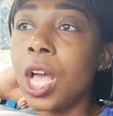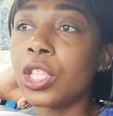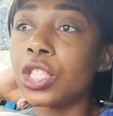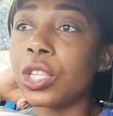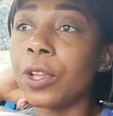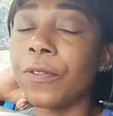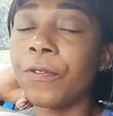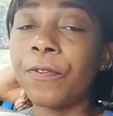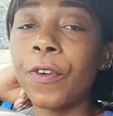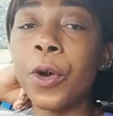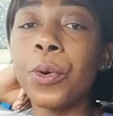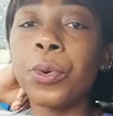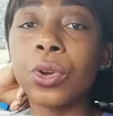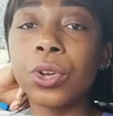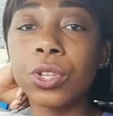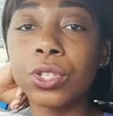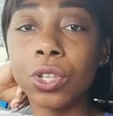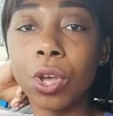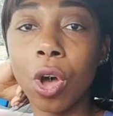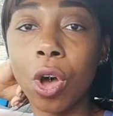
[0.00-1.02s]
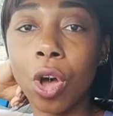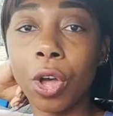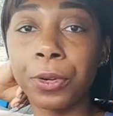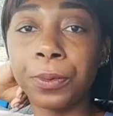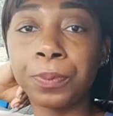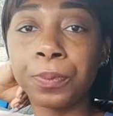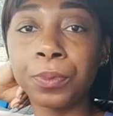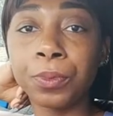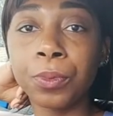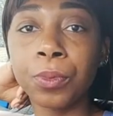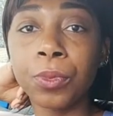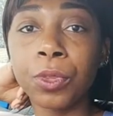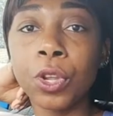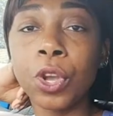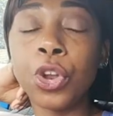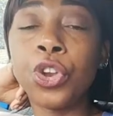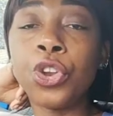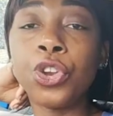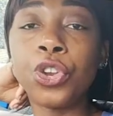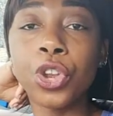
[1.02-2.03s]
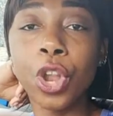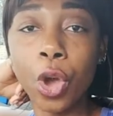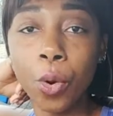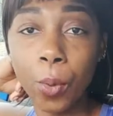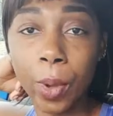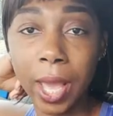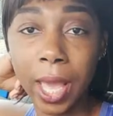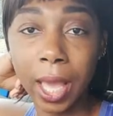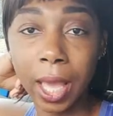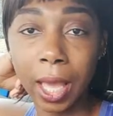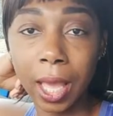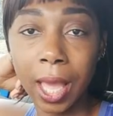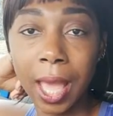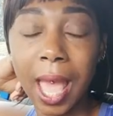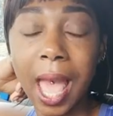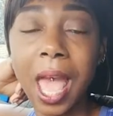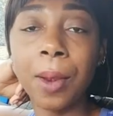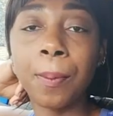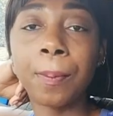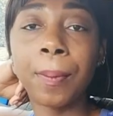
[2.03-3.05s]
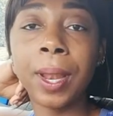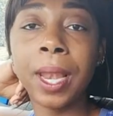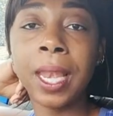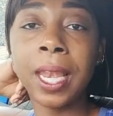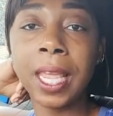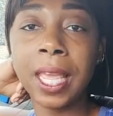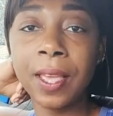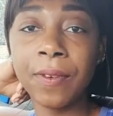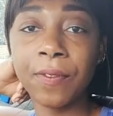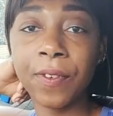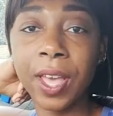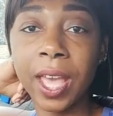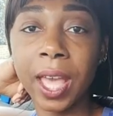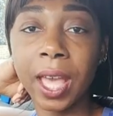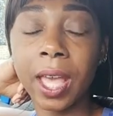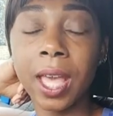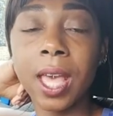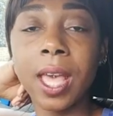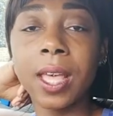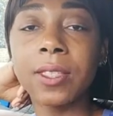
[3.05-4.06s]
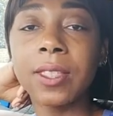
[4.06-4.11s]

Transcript: to focus on knowing and believing